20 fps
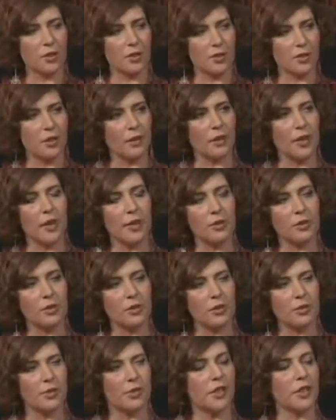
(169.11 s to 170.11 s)
is the language
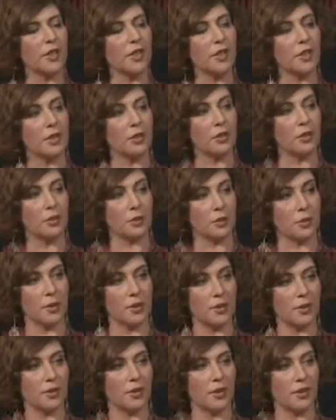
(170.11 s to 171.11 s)
is very colloquial.